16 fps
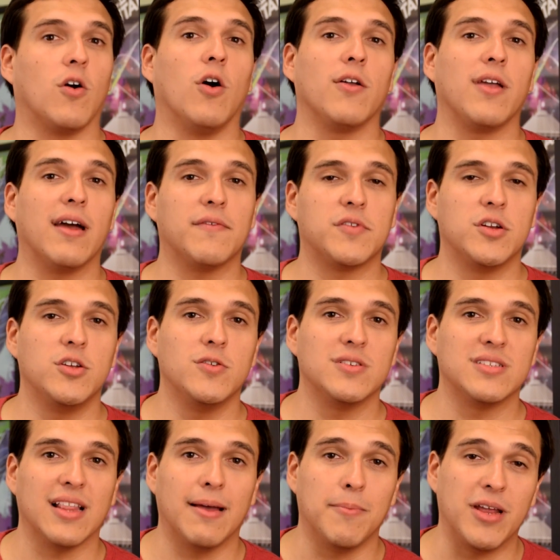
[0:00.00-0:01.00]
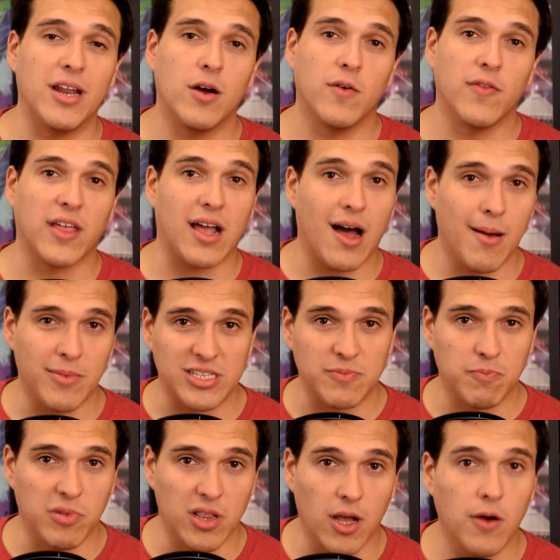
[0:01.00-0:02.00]
all you have to do is let me know in the comments
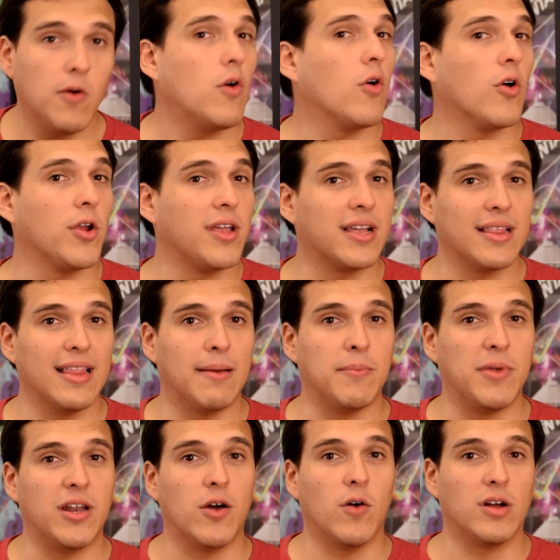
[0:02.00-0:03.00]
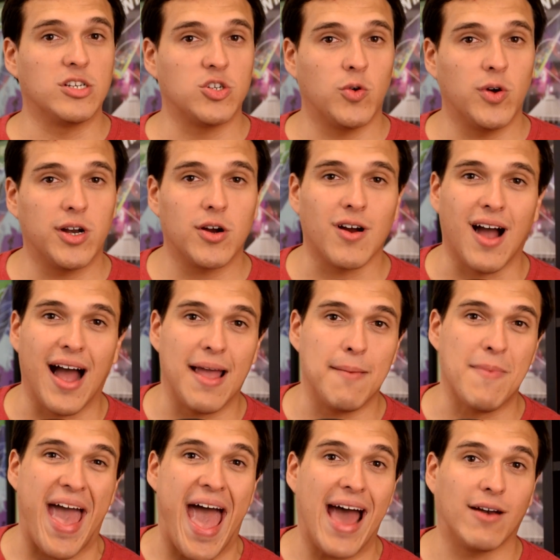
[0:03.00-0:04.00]
below, or you can let me know on Twitter.
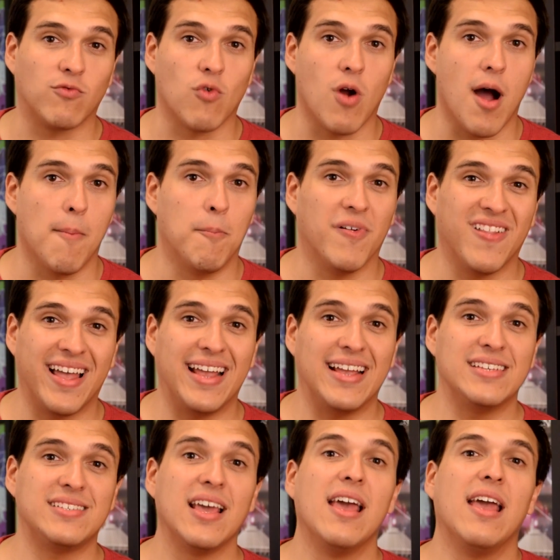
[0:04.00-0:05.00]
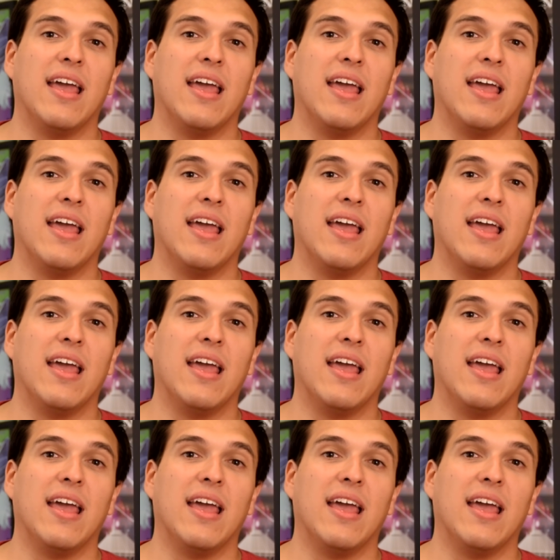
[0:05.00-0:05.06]
I'm at RobPlays.